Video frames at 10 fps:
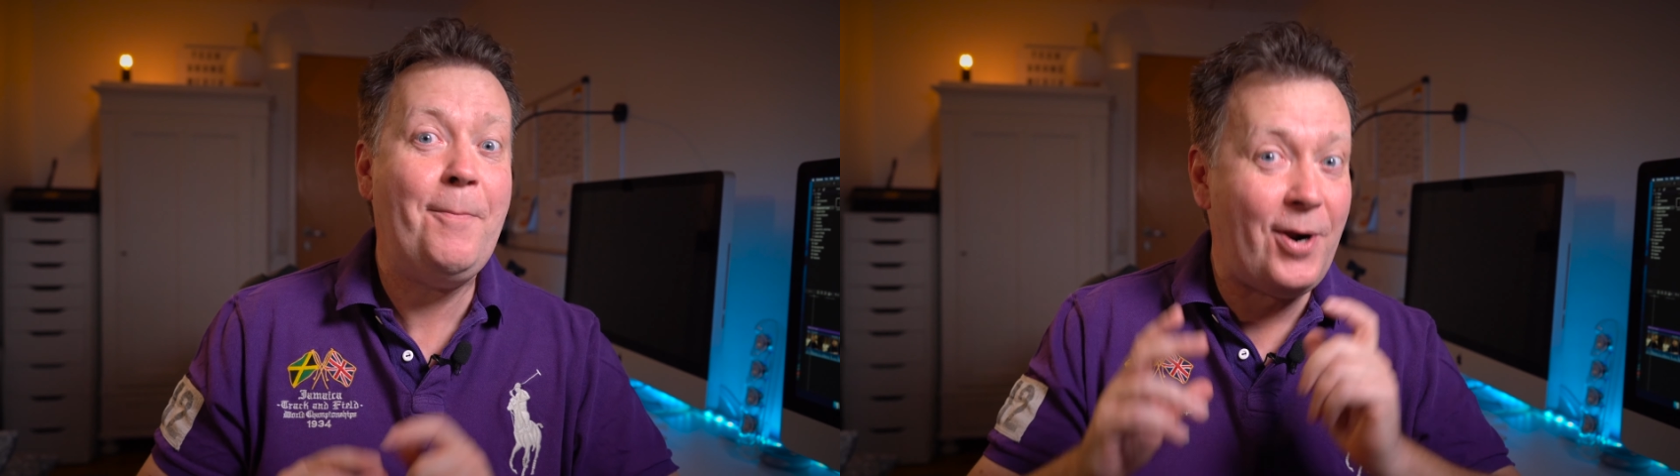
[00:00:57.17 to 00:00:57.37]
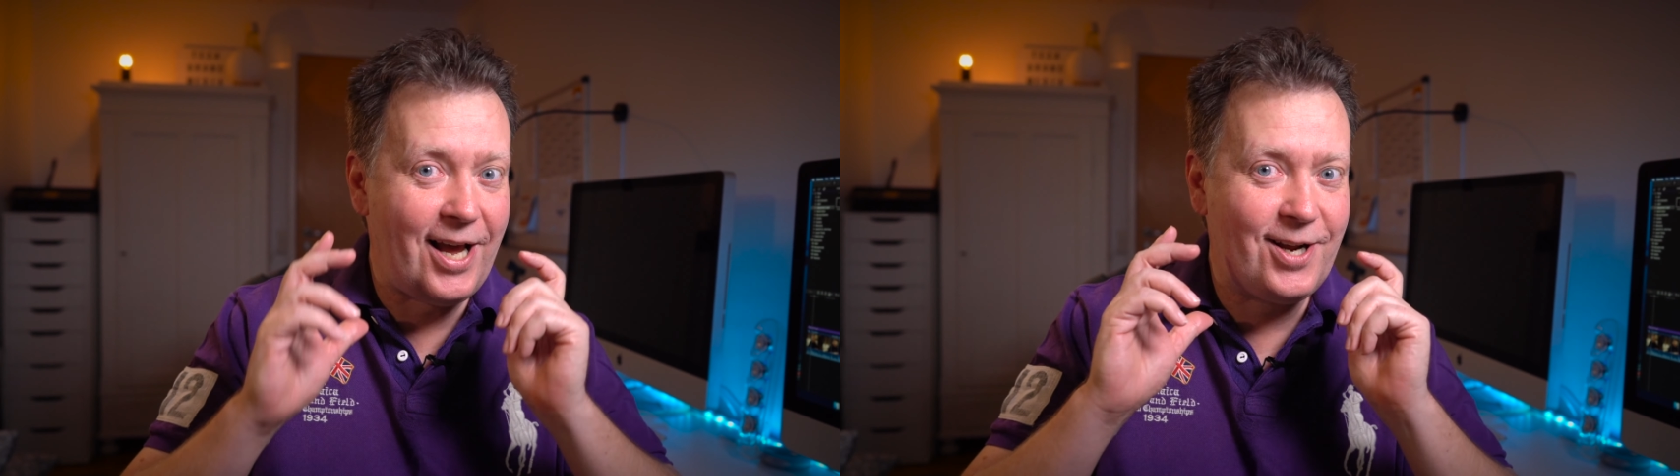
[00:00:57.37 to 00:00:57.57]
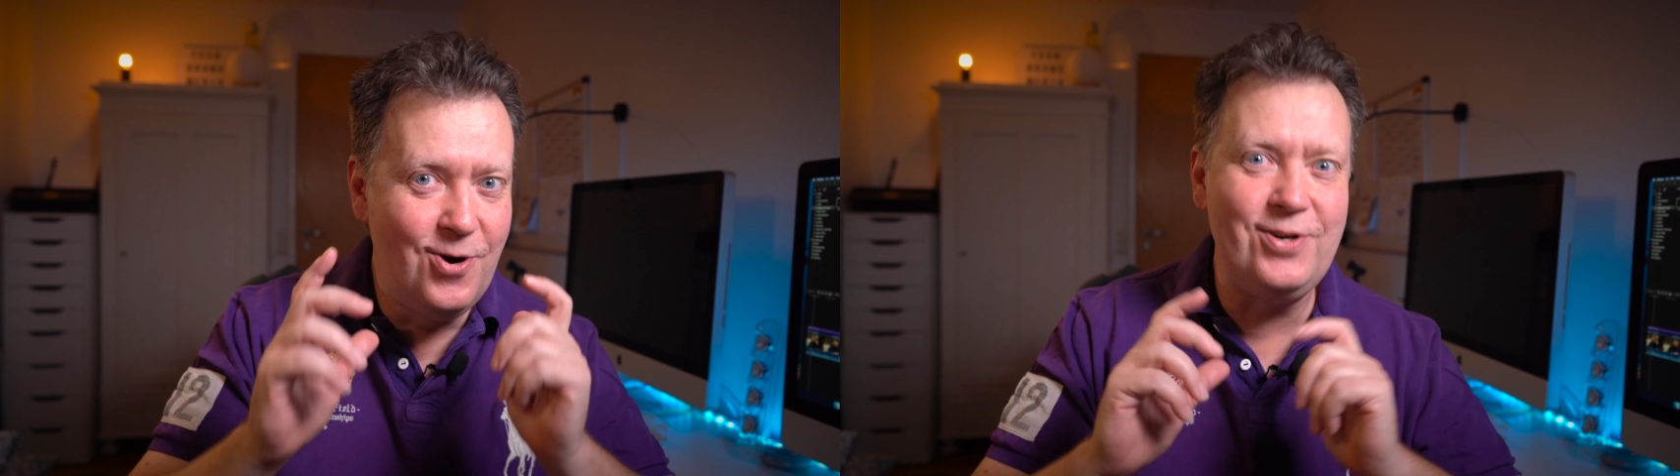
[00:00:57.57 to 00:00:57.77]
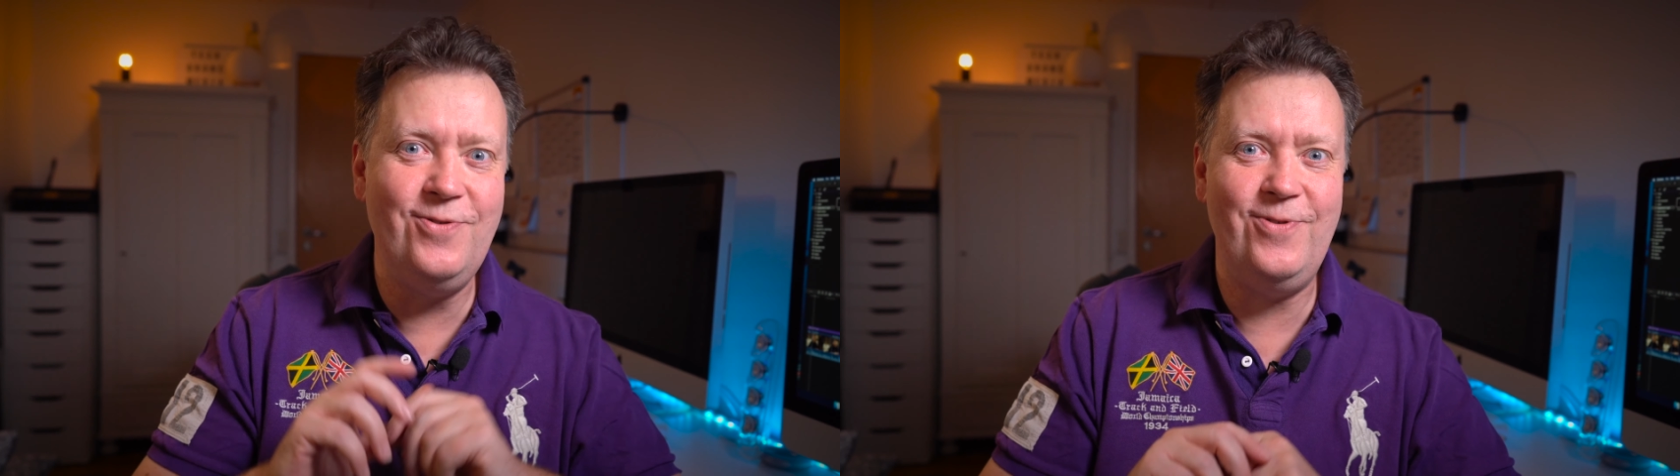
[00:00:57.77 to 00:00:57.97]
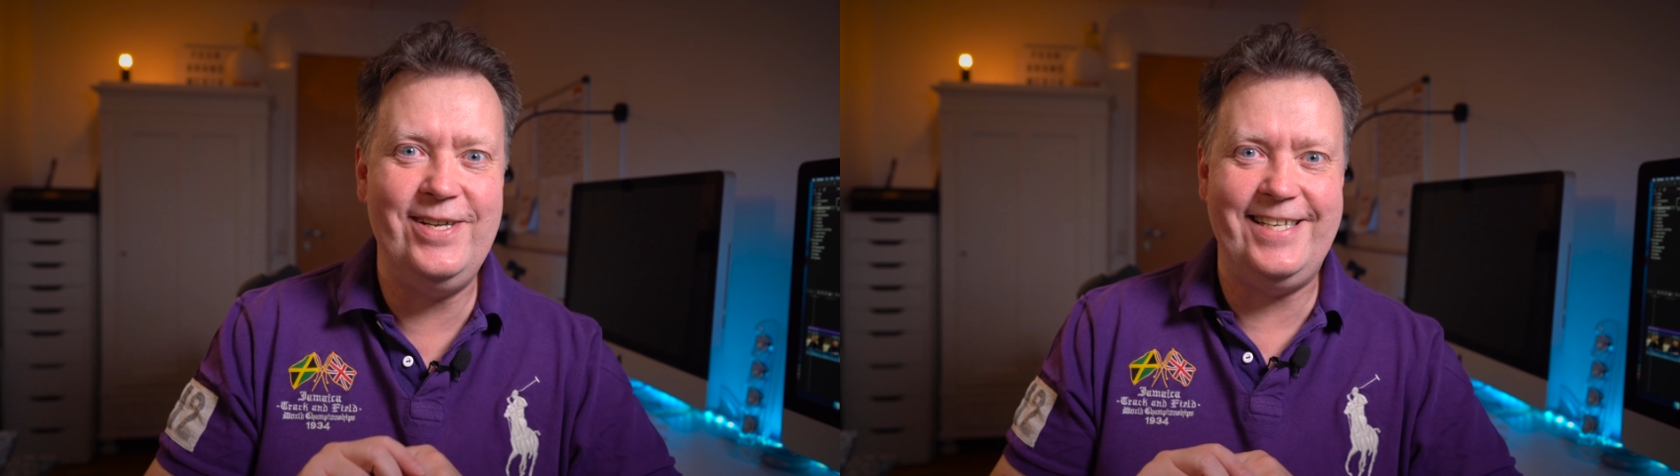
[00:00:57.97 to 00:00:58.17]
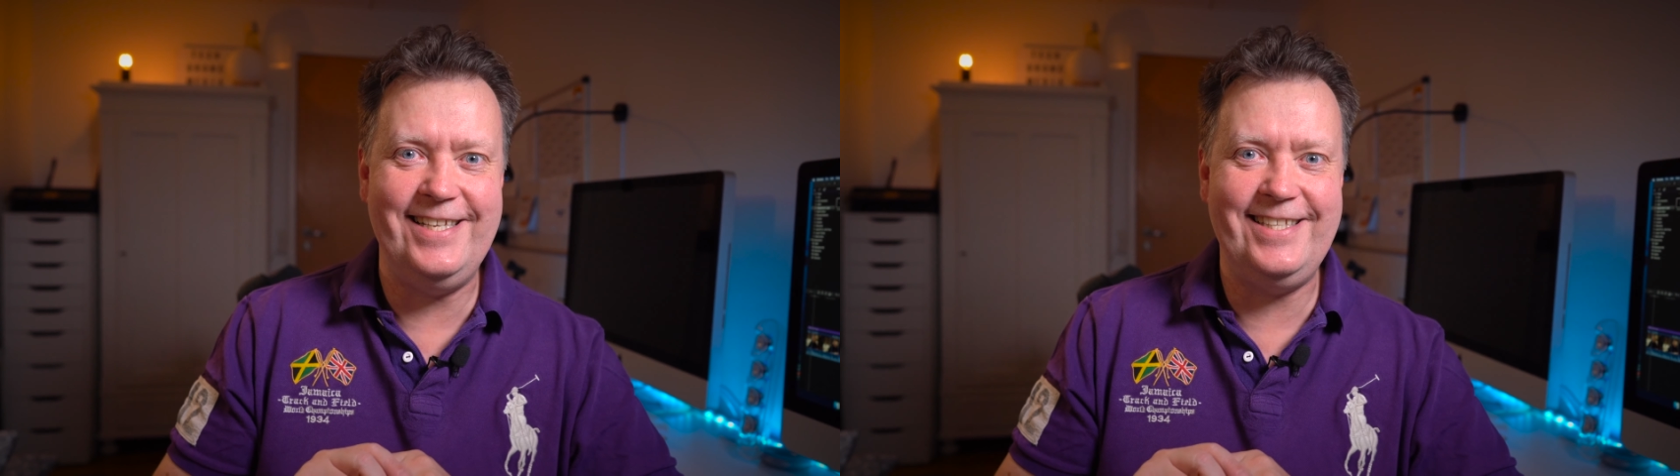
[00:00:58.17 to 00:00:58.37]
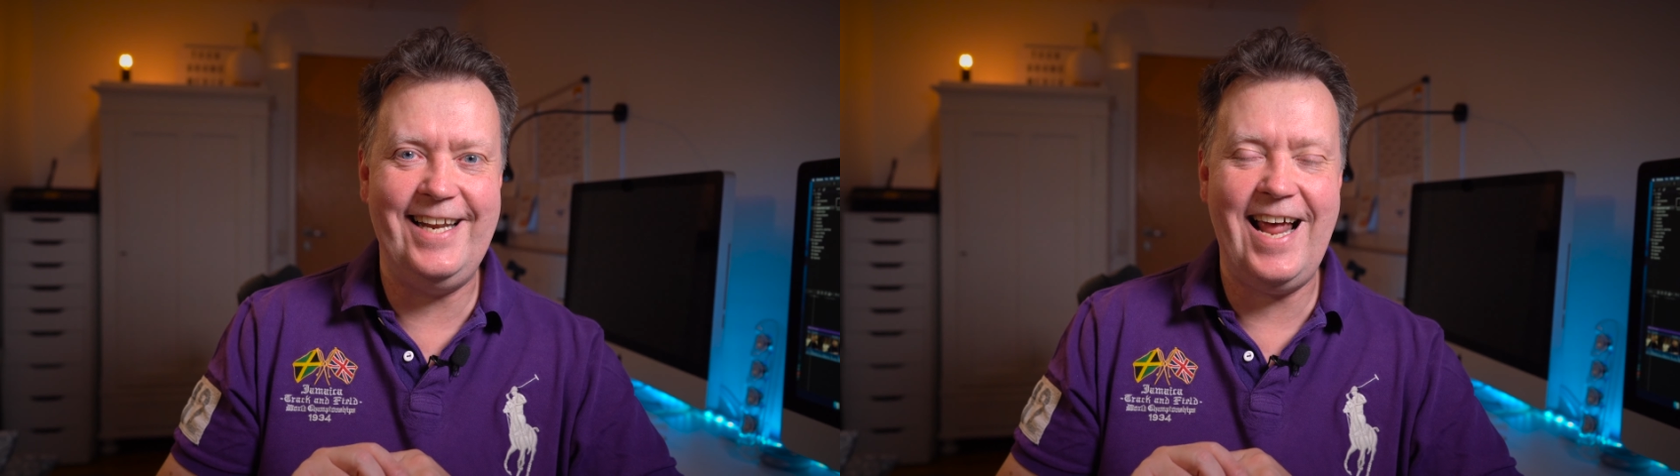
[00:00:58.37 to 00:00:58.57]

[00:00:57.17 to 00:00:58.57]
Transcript: but I couldn't resist it